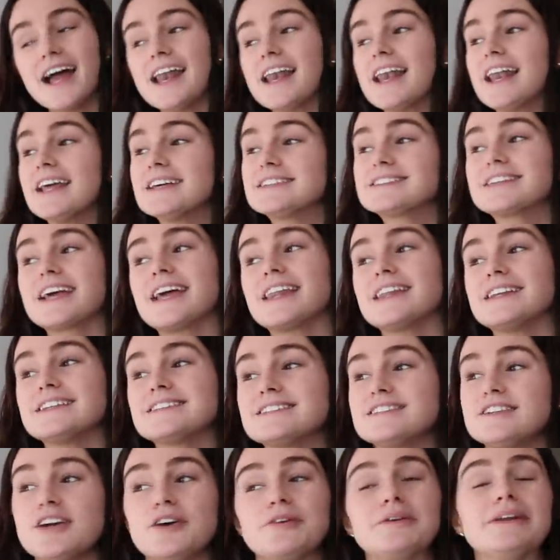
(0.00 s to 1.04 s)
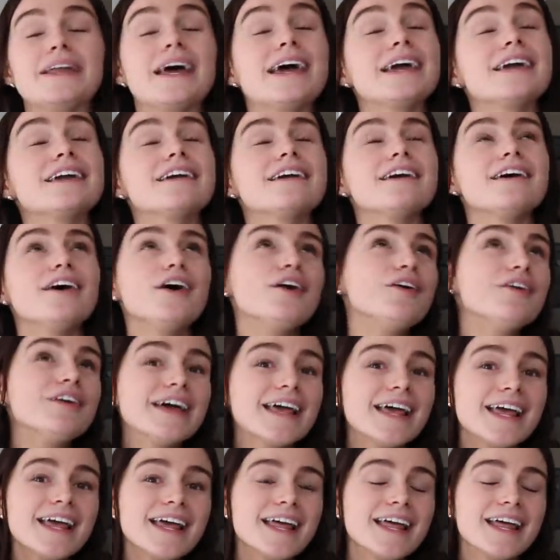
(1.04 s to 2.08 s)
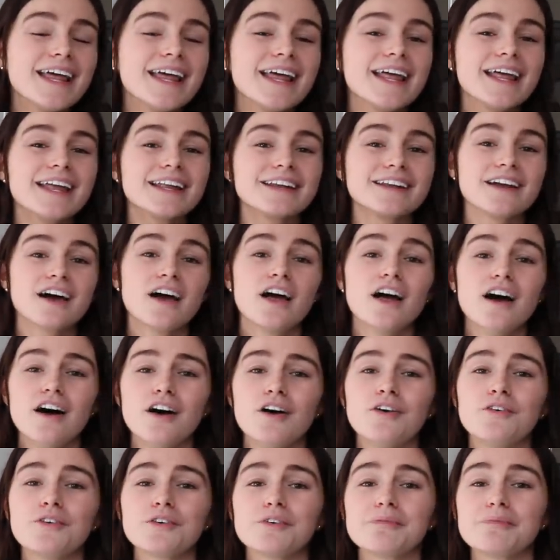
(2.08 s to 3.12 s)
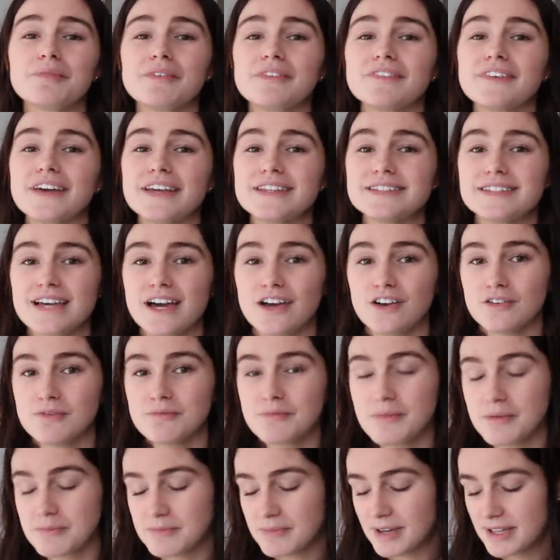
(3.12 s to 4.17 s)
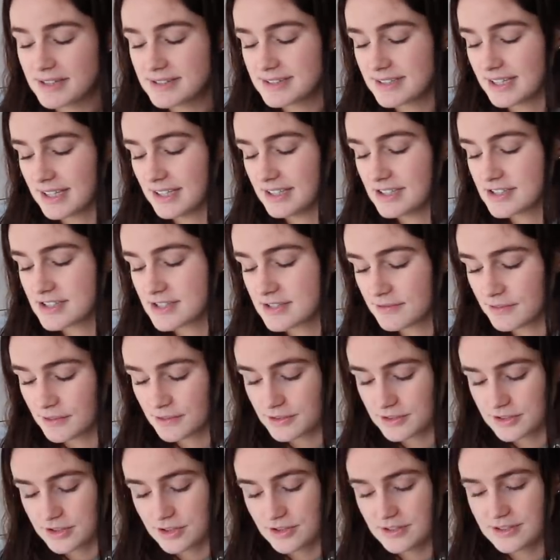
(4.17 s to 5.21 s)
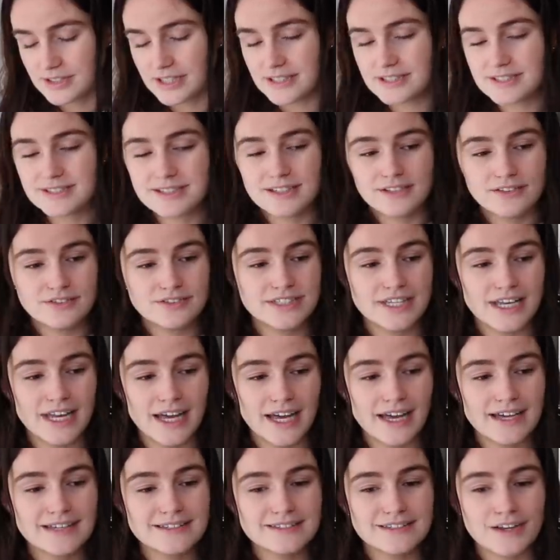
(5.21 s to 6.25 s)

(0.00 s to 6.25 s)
and let's get this snow day going. I wanna put fake tan on, but my skin just feels too sensitive today.